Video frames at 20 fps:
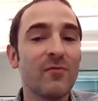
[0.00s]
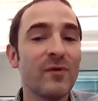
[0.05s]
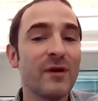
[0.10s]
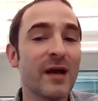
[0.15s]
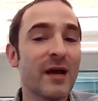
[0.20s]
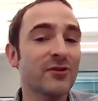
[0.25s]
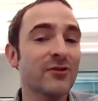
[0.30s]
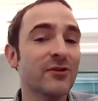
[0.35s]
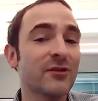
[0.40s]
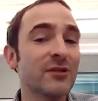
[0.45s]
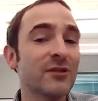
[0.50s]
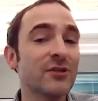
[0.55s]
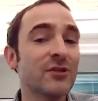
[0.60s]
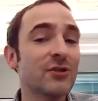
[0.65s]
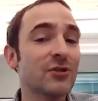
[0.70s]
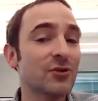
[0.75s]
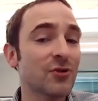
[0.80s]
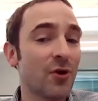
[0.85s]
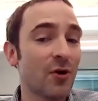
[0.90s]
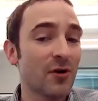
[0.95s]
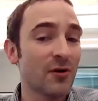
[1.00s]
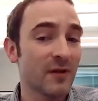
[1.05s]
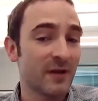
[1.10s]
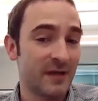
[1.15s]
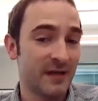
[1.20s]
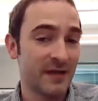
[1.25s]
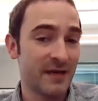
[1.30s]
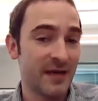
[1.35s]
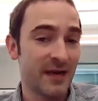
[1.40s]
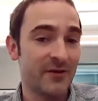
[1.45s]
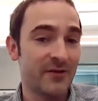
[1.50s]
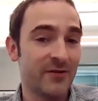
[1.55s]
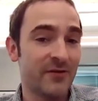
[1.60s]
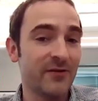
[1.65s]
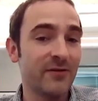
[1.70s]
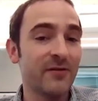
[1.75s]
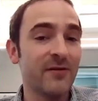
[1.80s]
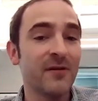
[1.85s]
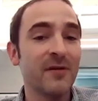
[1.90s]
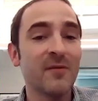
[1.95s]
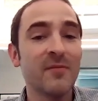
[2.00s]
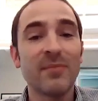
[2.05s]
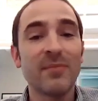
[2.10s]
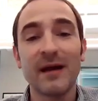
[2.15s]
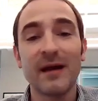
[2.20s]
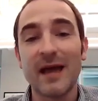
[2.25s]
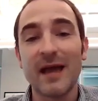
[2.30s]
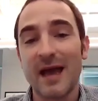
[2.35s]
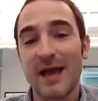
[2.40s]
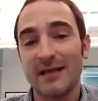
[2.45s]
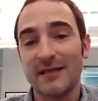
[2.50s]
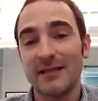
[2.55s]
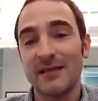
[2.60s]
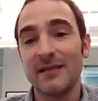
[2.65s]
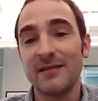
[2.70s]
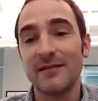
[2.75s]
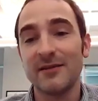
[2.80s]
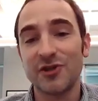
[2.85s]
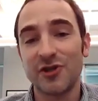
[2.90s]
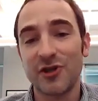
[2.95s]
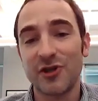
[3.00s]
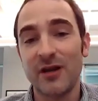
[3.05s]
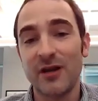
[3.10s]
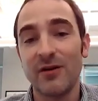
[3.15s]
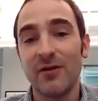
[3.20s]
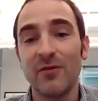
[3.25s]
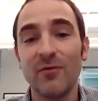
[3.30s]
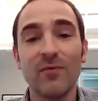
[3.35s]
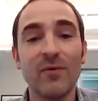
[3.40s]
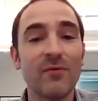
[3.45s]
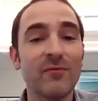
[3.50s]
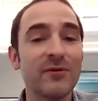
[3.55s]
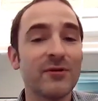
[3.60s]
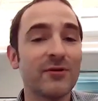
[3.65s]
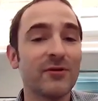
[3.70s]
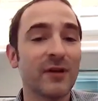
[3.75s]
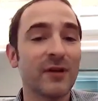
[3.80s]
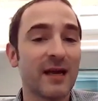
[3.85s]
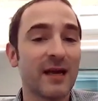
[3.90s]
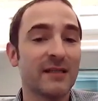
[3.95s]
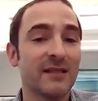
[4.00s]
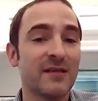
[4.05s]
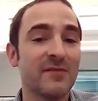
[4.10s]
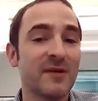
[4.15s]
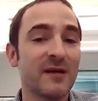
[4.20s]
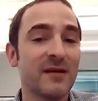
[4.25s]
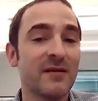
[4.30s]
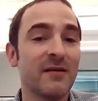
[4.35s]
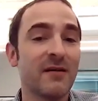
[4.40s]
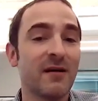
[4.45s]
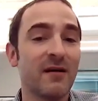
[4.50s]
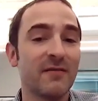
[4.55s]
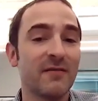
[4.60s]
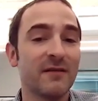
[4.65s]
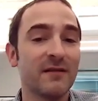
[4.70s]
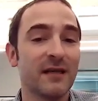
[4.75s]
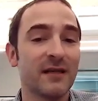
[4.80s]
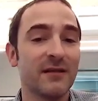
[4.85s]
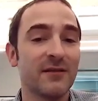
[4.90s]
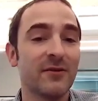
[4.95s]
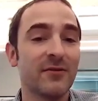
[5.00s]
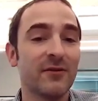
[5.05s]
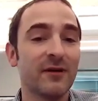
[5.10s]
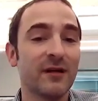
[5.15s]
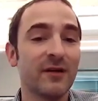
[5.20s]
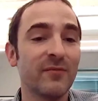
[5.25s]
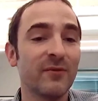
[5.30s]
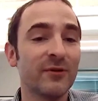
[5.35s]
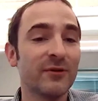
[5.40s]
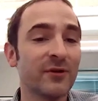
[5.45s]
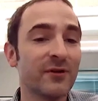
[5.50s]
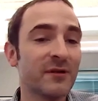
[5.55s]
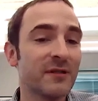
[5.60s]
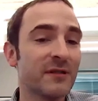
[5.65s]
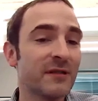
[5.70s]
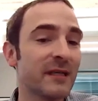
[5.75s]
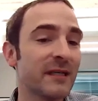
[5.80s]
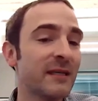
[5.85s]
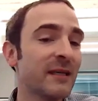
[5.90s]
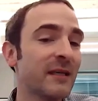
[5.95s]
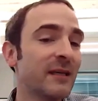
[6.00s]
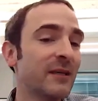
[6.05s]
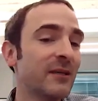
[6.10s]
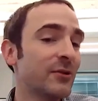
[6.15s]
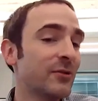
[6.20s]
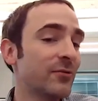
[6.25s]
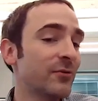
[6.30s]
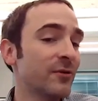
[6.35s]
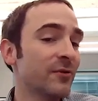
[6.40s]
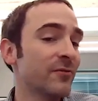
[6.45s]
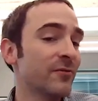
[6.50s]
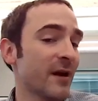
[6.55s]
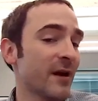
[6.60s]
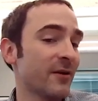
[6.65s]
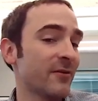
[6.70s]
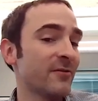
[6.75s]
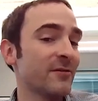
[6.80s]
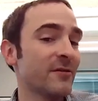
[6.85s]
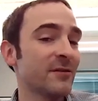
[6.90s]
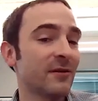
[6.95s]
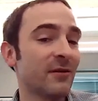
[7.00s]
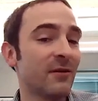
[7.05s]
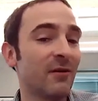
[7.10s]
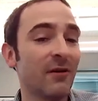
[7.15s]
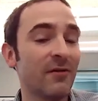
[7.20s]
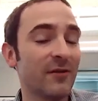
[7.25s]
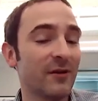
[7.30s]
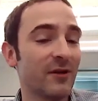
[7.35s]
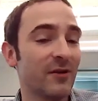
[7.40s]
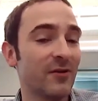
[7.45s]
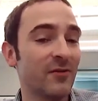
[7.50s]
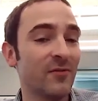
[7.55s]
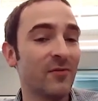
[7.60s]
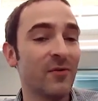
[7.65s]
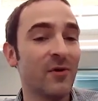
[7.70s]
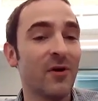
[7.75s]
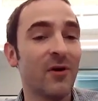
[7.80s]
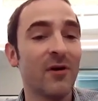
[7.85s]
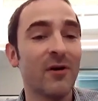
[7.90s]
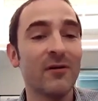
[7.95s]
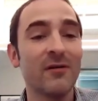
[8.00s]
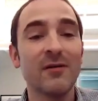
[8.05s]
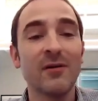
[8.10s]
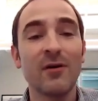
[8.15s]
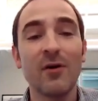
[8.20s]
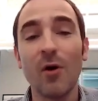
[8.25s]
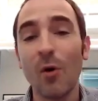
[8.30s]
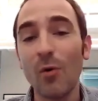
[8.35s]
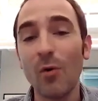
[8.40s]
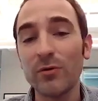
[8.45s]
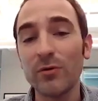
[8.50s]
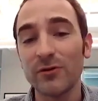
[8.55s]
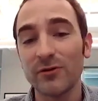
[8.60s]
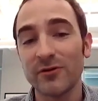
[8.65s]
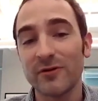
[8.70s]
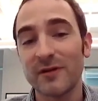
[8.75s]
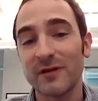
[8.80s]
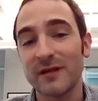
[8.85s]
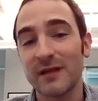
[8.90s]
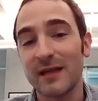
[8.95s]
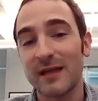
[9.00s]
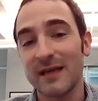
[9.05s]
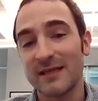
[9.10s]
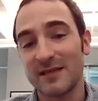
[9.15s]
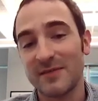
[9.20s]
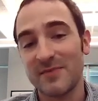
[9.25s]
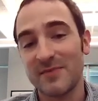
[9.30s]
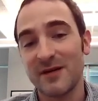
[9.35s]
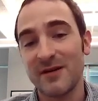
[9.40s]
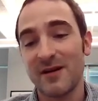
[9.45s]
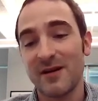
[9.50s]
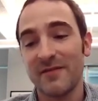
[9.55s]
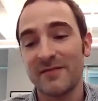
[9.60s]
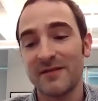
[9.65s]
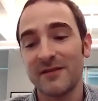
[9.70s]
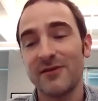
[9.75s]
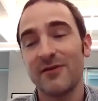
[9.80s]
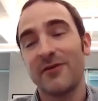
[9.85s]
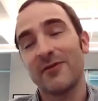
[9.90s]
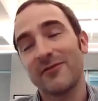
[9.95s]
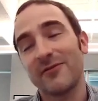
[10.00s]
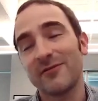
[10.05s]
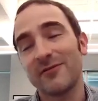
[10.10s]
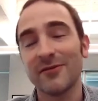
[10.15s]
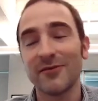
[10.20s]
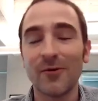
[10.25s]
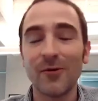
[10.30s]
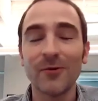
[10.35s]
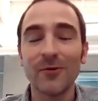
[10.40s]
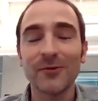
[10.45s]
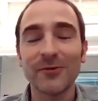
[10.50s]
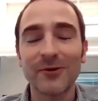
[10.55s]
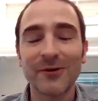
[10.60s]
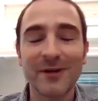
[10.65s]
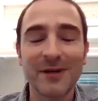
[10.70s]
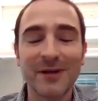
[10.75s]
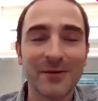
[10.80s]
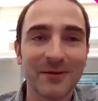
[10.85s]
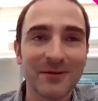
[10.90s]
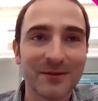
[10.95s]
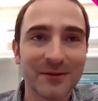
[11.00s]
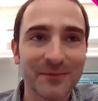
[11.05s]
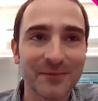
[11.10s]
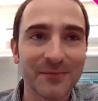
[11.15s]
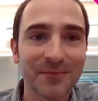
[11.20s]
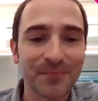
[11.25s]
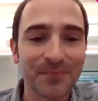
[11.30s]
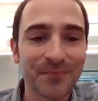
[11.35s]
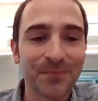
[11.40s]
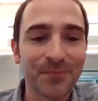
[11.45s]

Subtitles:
We actually start the connector by asking the channel, what was your last committed offset token? And we'll notice that 2 of the records on the queue are older than the last committed offset token, or older or equal to.